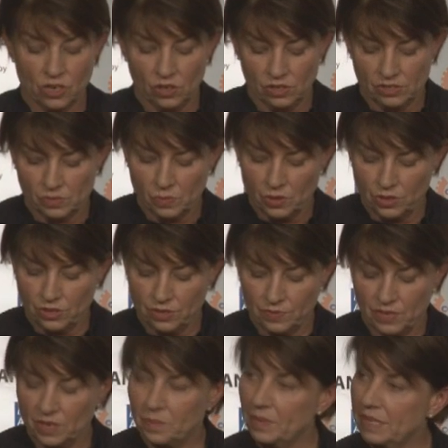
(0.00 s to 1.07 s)
worth
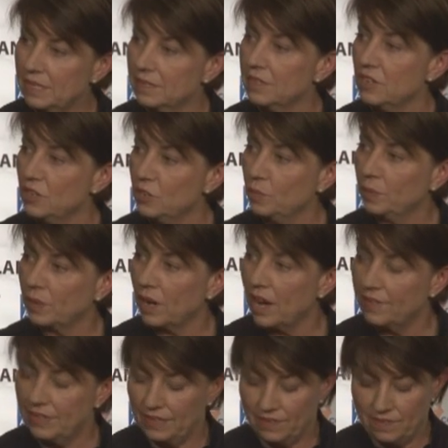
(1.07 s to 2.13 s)
of committed new
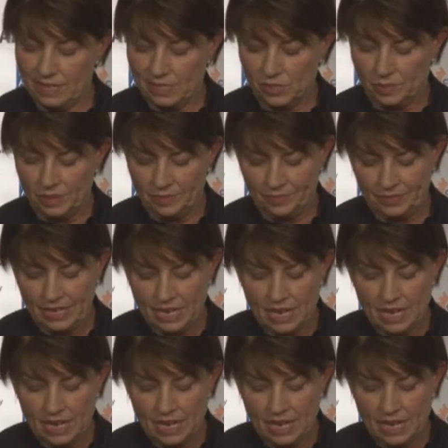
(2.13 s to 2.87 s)
private investment,